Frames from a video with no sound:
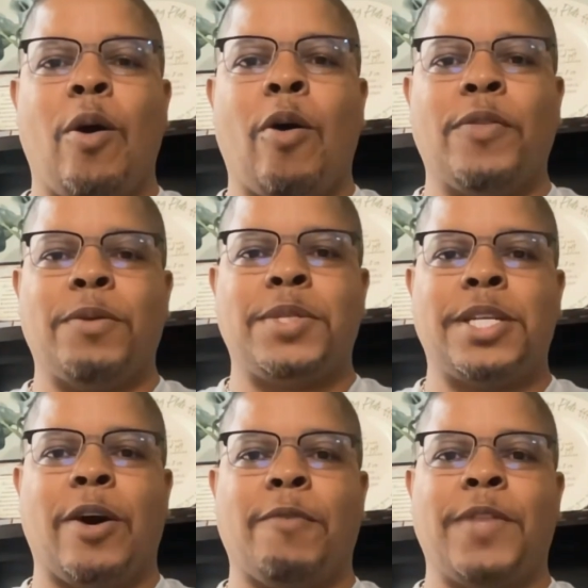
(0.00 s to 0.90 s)
on
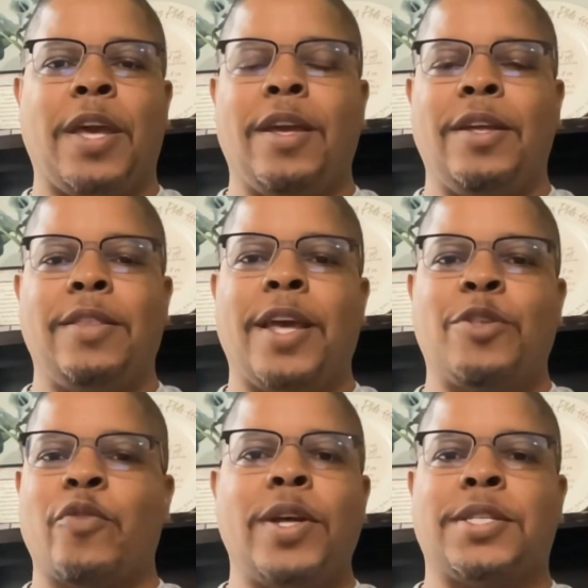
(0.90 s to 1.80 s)
themselves. They
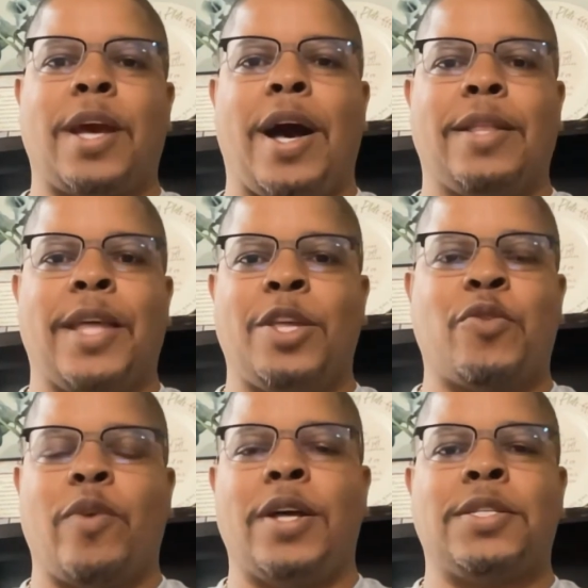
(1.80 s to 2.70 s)
trust God. They
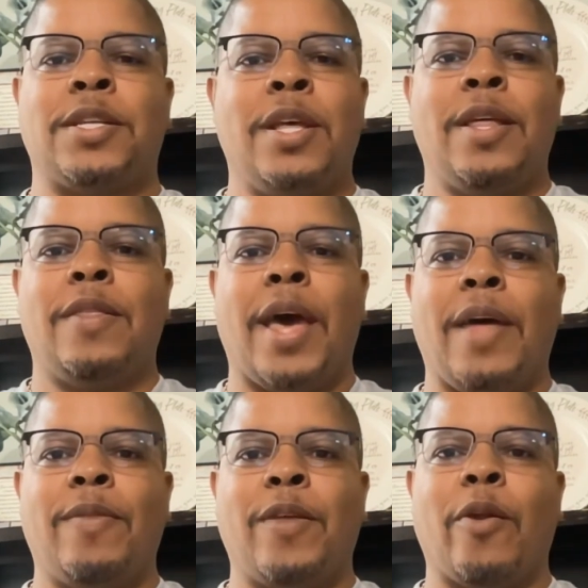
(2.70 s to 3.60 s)
trust
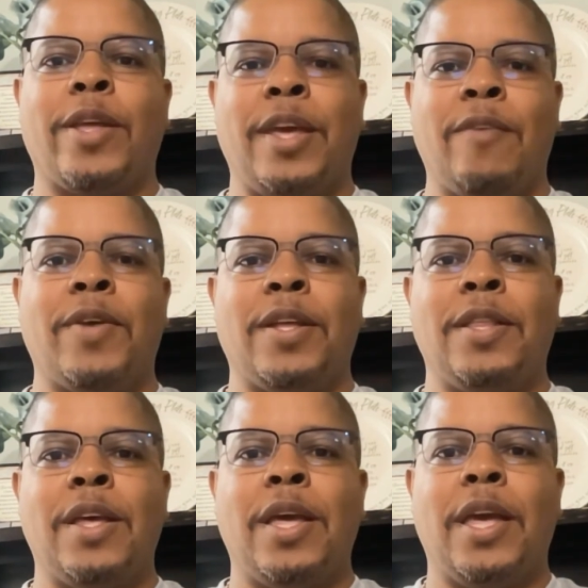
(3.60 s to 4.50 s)
that their
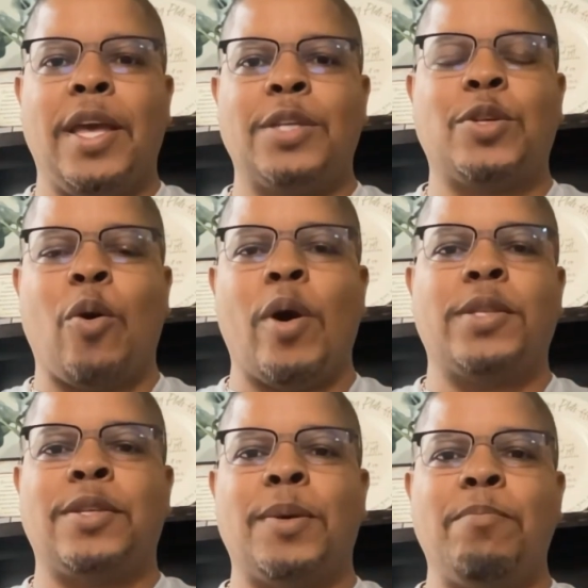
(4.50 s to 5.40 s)
giving is going
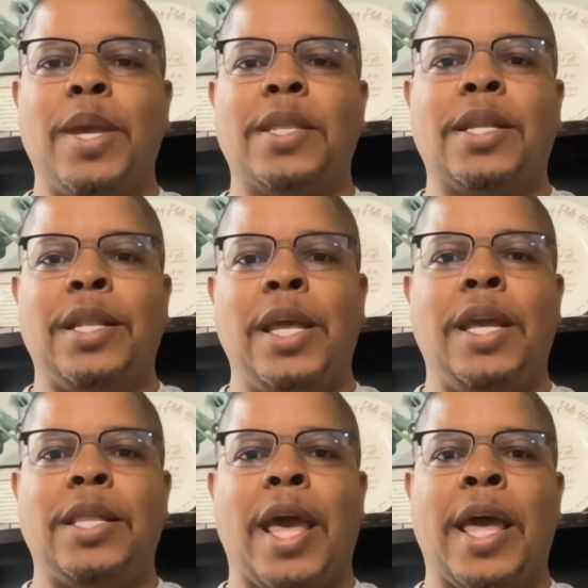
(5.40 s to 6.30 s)
to meet a
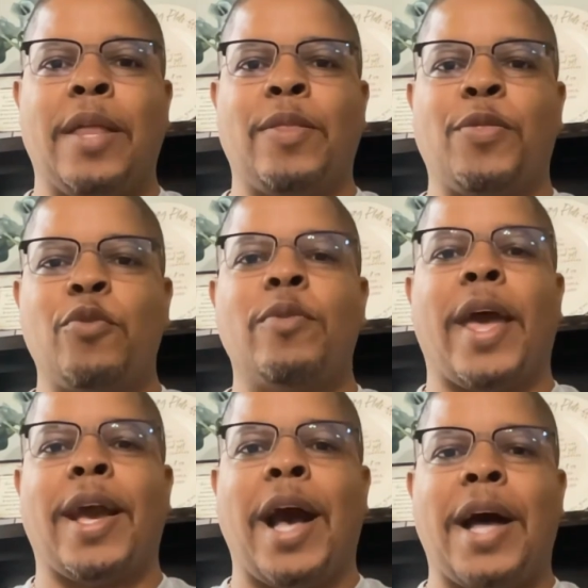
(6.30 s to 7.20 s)
need, and through
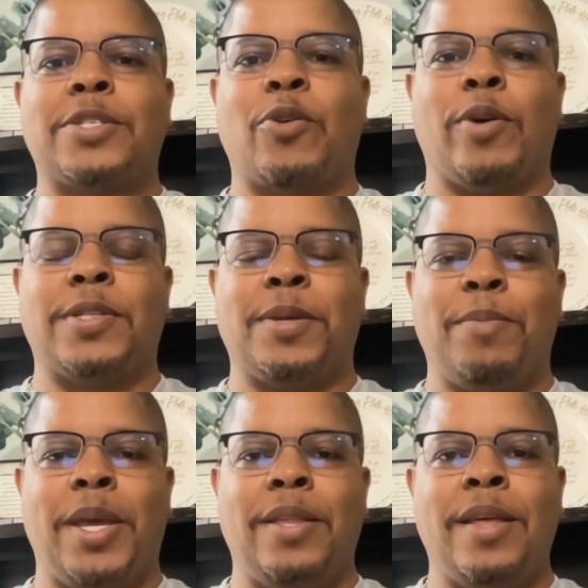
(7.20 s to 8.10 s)
that, God's going to
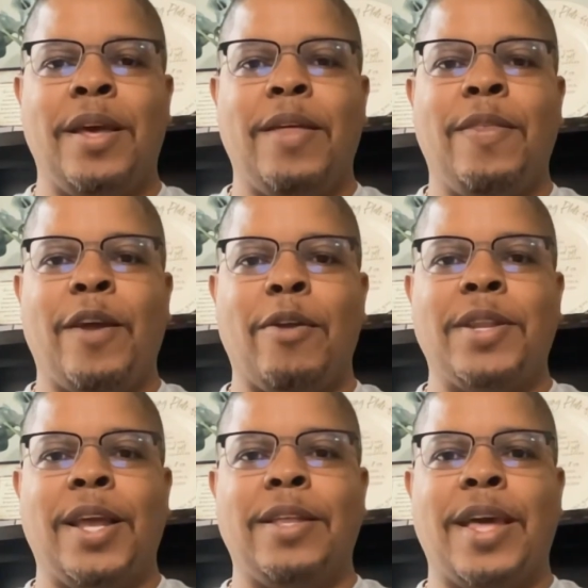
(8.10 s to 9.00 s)
meet their
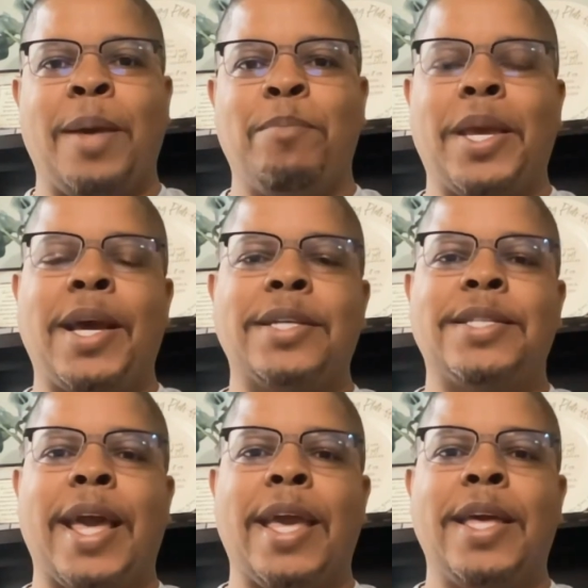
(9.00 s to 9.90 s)
need. And because
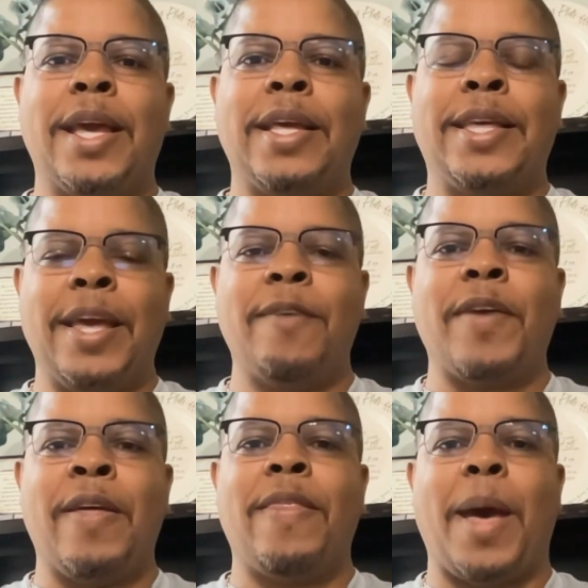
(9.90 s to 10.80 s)
they
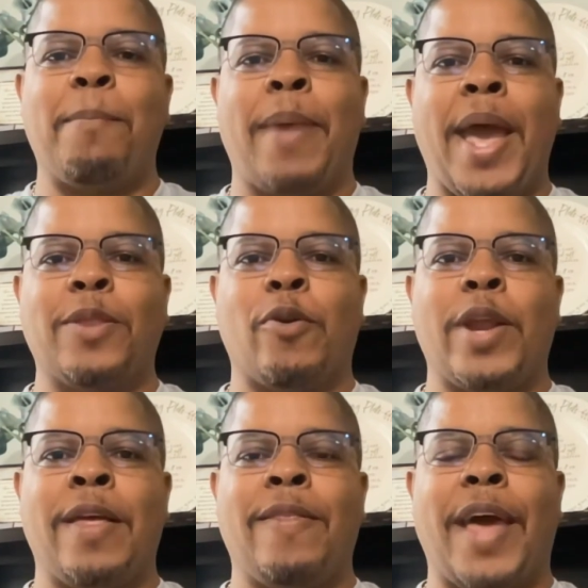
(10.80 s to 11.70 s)
give in that manner,
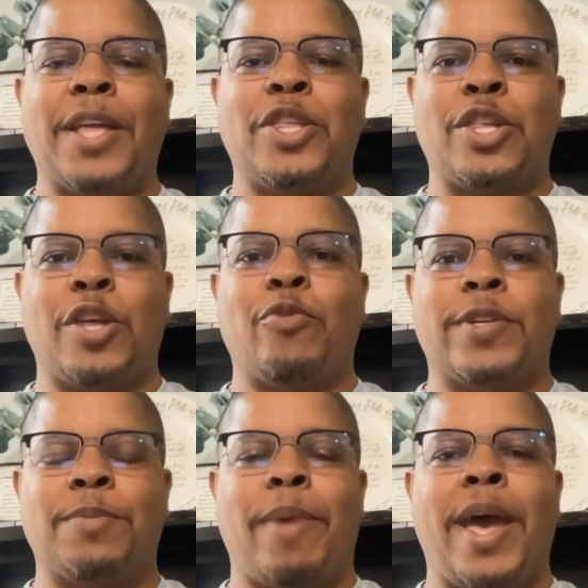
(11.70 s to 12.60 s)
in that
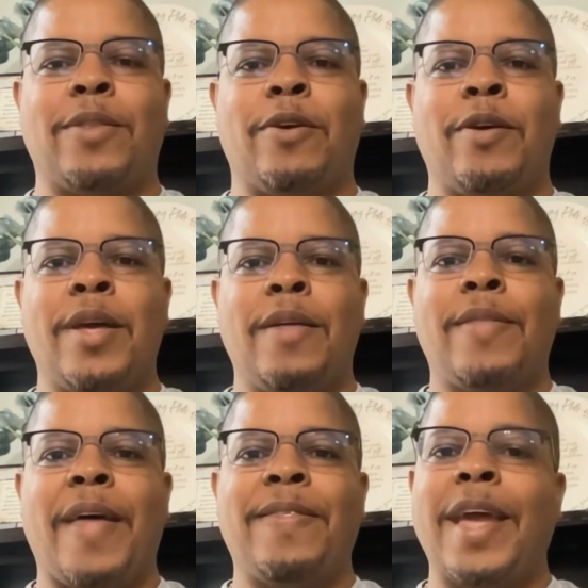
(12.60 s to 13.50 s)
generous manner,
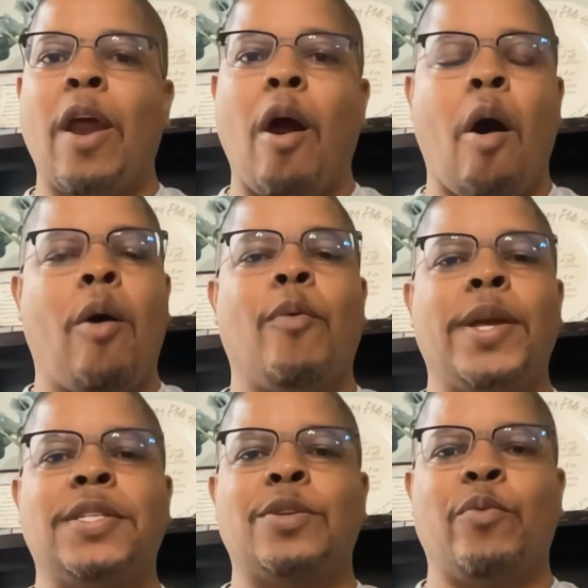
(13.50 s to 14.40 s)
that they are
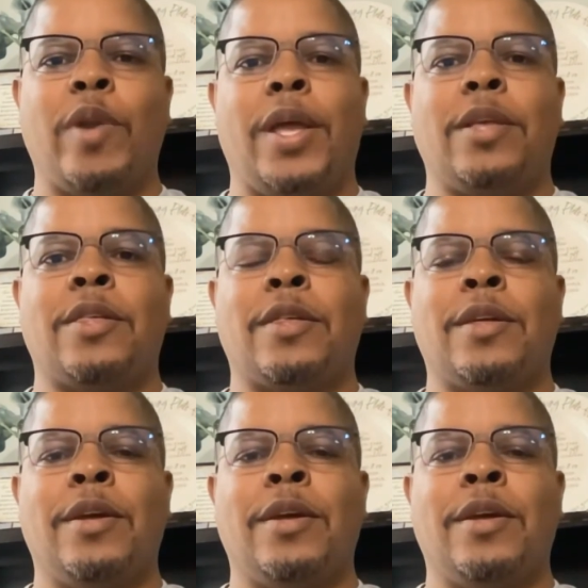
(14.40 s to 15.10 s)
always rich.